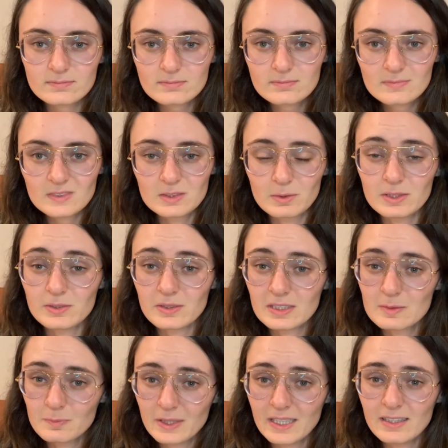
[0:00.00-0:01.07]
I want to
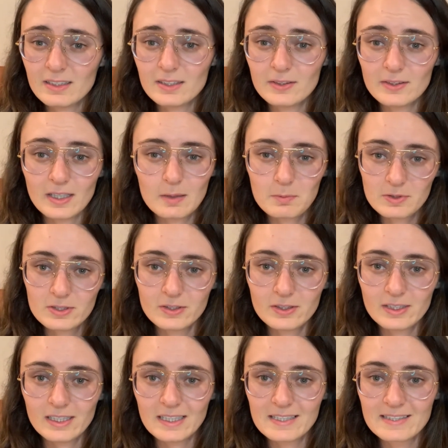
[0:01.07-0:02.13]
explain to you the
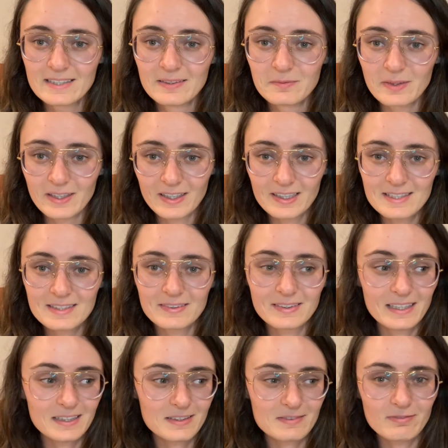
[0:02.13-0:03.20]
opportunities, but also
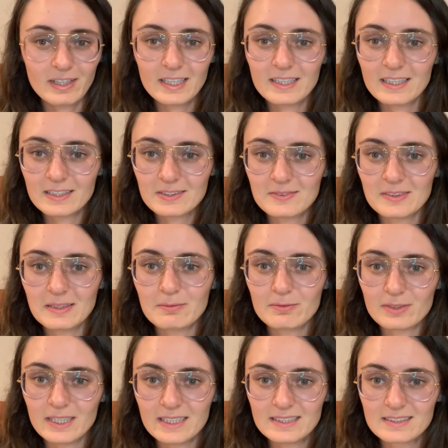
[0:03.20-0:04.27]
there's very extreme
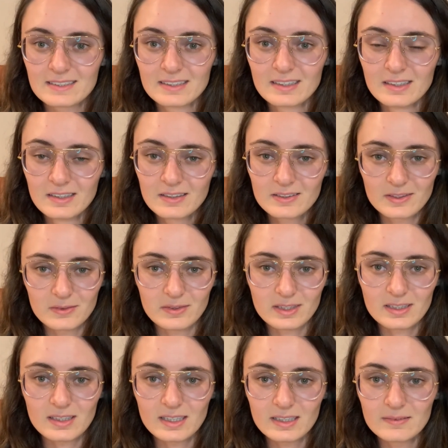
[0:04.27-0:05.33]
risks going
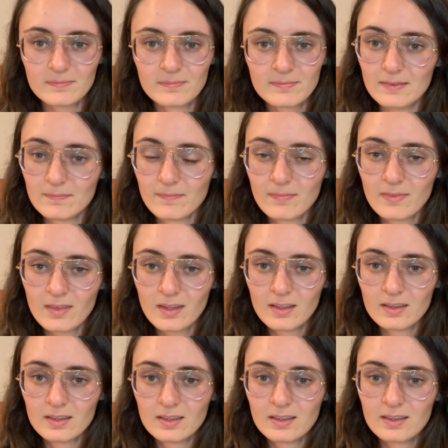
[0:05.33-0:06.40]
on.
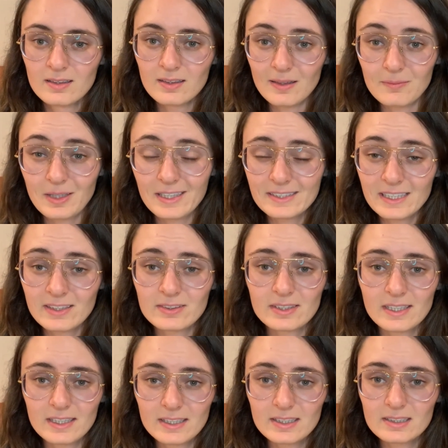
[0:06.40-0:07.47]
On my channel
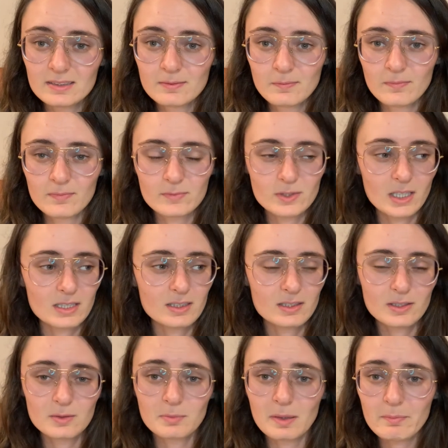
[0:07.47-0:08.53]
here, I'm trying to
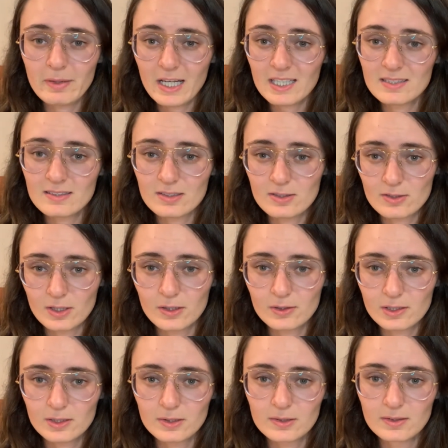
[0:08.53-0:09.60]
do my best to show
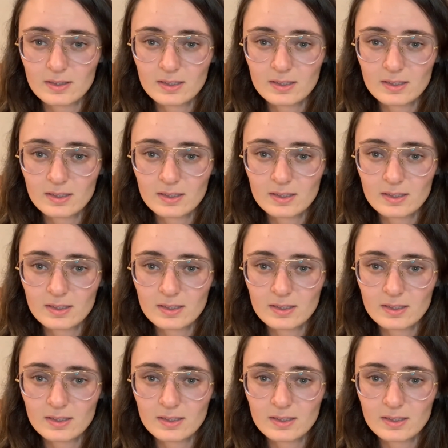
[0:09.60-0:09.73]
you